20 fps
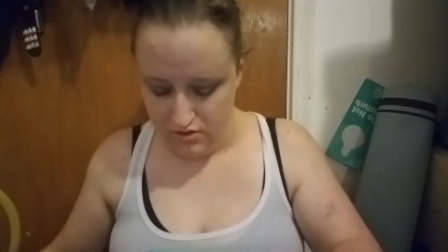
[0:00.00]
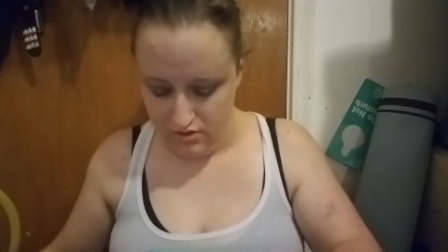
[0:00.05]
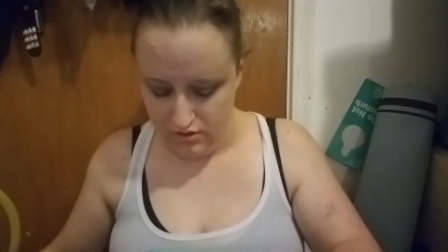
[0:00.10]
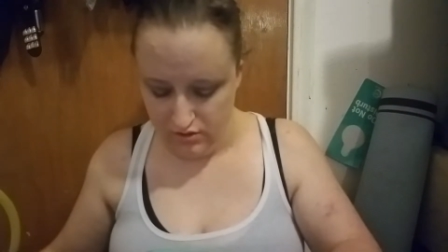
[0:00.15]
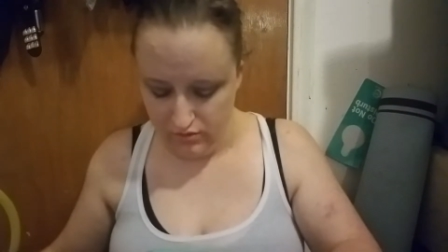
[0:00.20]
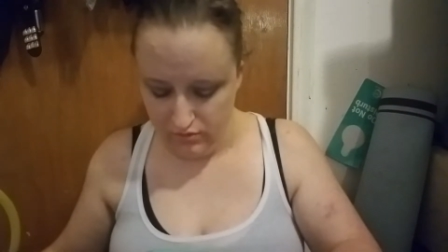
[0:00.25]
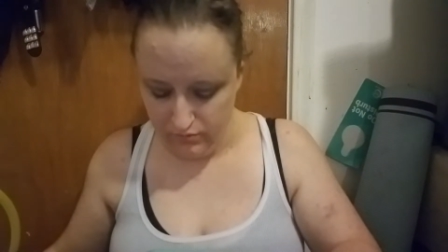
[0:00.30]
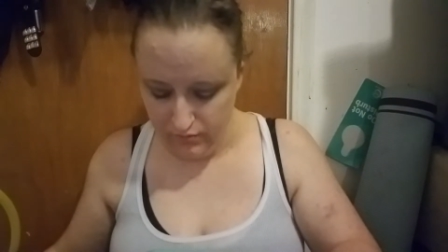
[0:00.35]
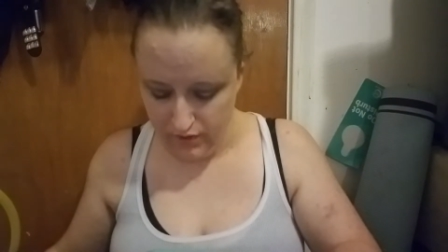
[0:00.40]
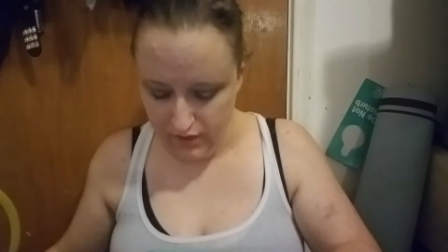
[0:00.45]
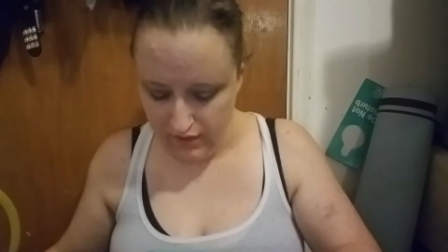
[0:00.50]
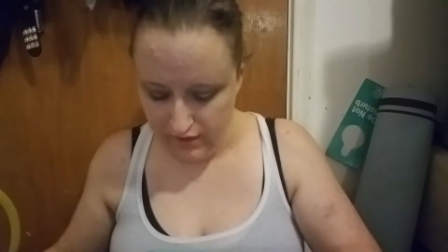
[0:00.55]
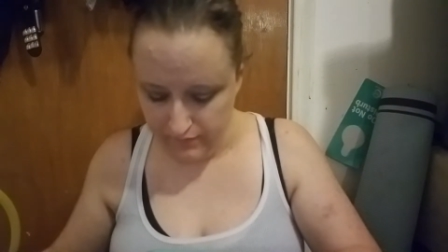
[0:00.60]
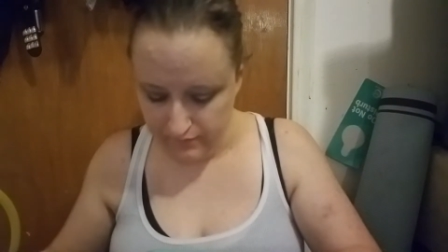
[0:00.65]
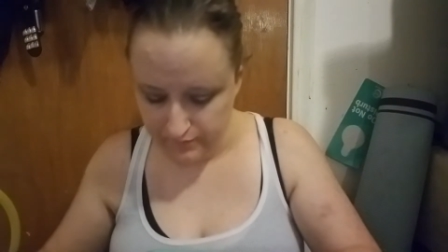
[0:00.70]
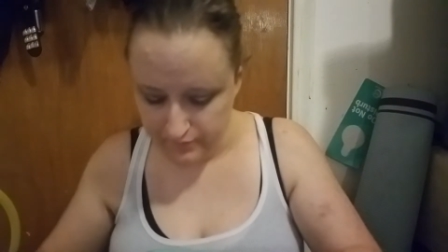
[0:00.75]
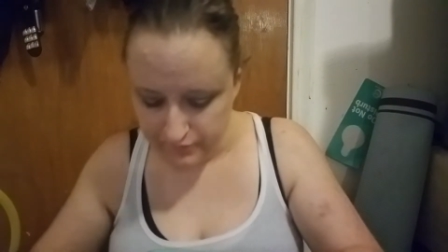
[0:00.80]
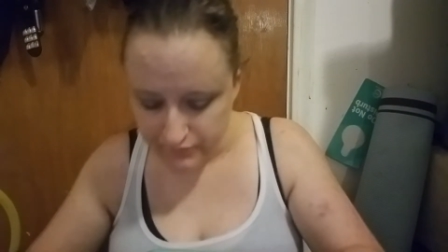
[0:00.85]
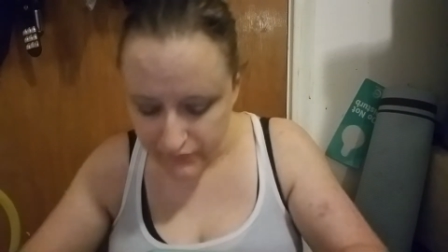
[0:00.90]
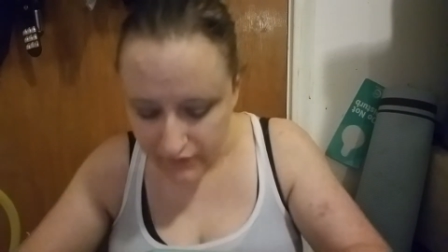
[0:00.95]
All right.
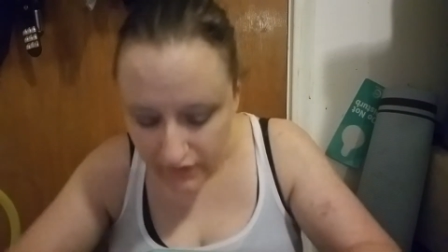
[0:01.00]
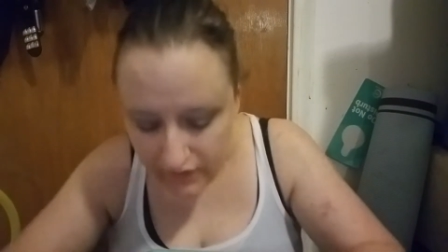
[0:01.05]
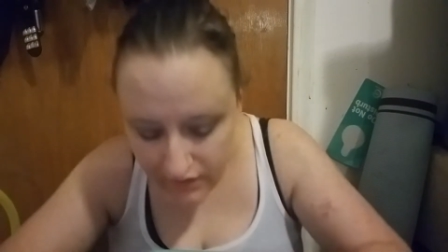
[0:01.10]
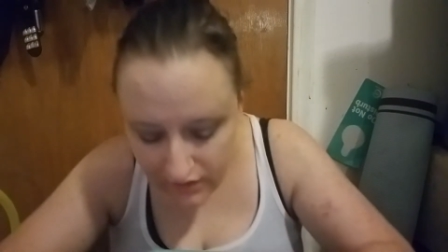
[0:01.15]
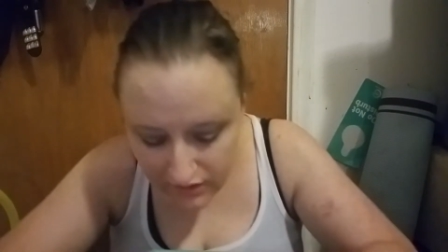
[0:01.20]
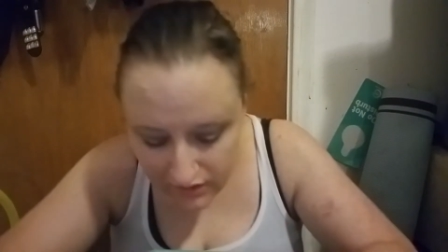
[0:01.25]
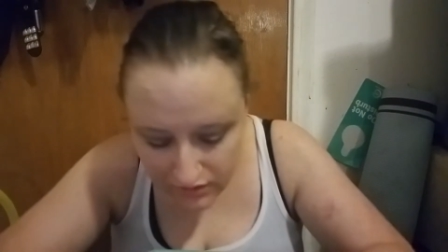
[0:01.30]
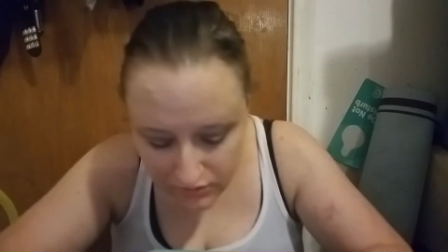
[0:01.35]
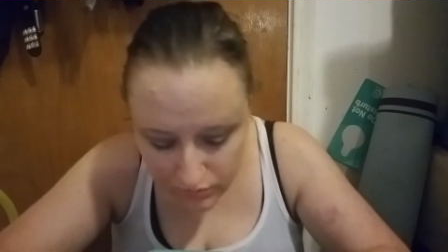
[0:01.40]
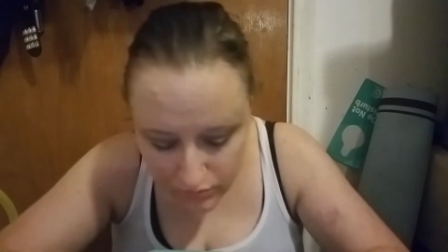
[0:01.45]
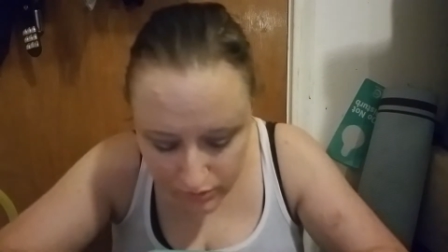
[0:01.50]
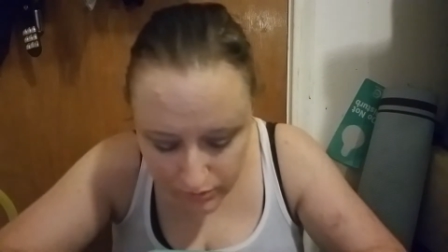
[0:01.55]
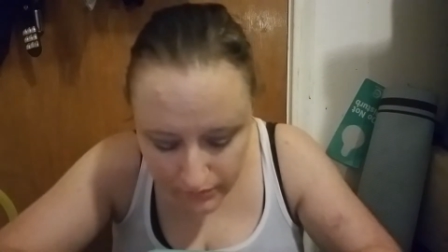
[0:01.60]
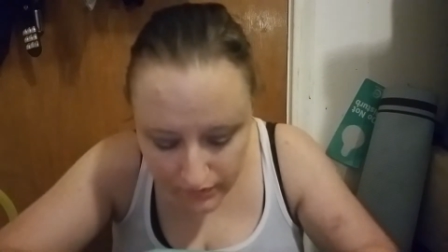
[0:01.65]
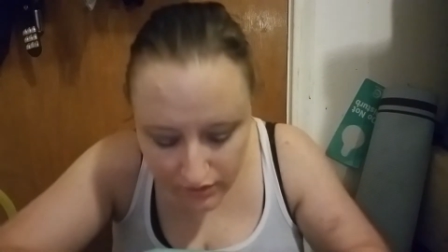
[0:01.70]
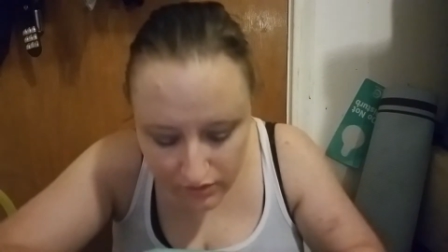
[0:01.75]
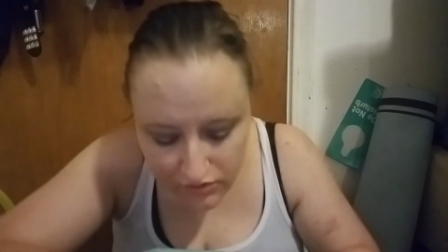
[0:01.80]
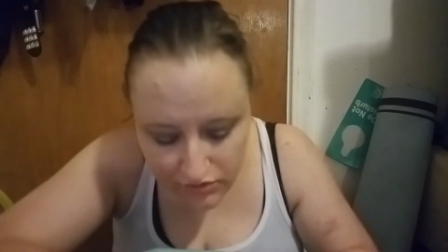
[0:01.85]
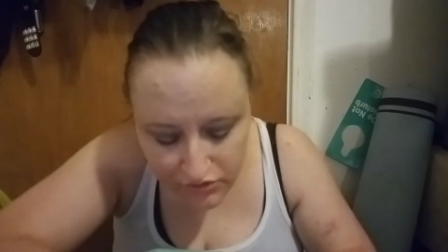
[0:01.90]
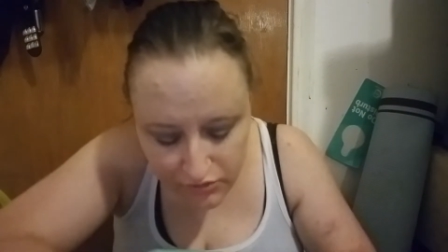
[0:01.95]
And what
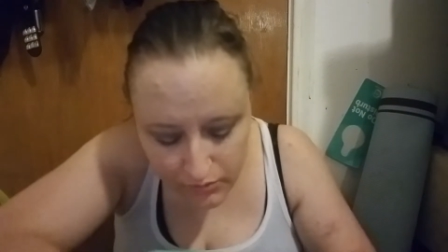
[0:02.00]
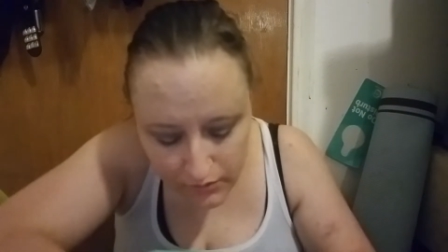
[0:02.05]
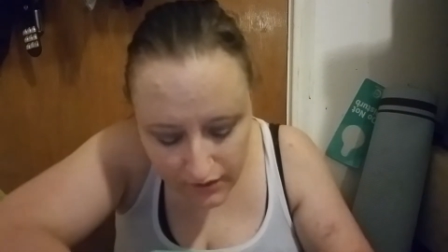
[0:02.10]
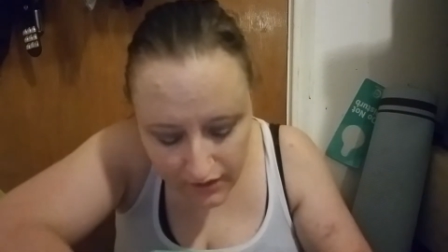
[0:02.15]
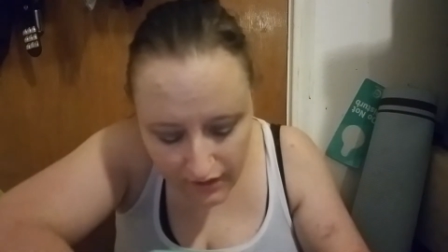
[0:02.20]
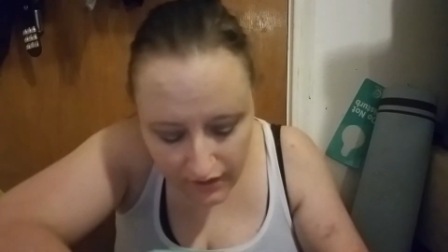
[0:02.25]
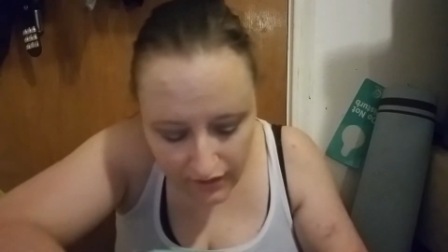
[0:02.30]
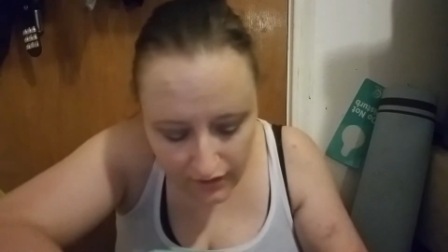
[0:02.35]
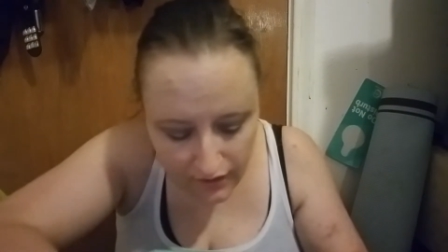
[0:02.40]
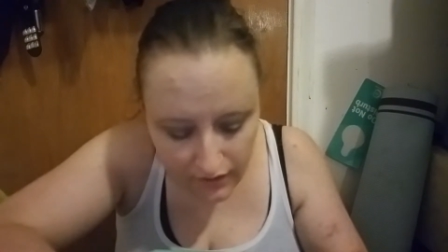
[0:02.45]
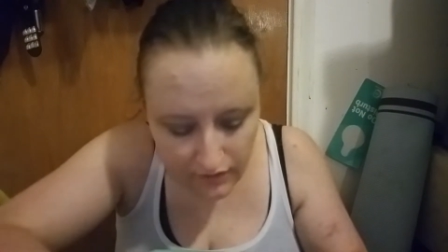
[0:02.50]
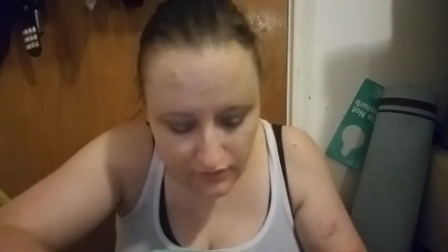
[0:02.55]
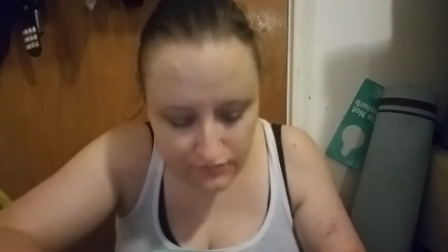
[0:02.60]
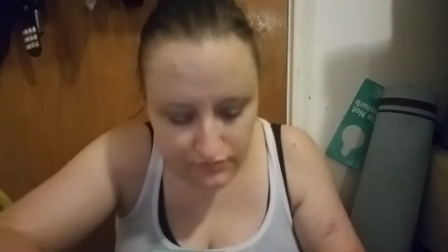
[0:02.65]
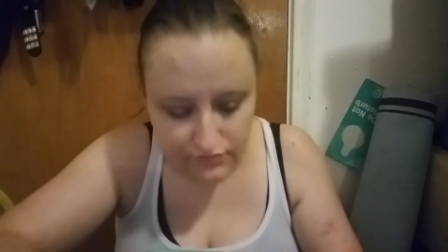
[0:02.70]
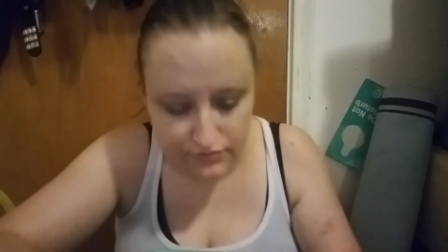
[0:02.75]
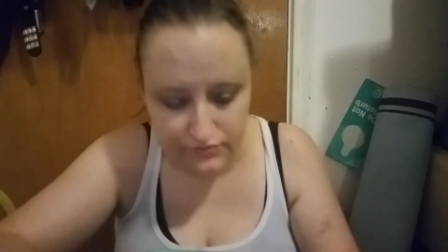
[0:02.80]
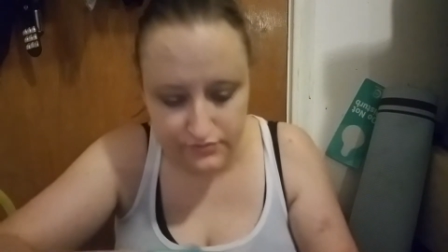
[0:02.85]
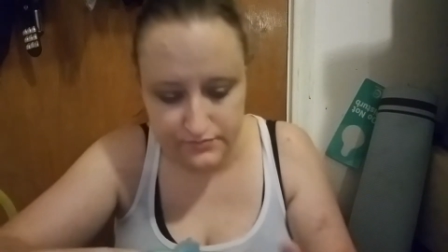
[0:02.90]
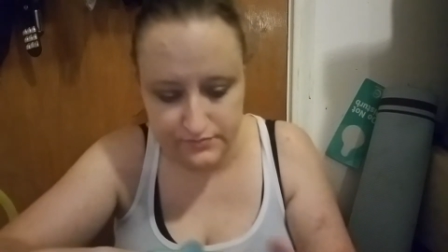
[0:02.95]
else do we have?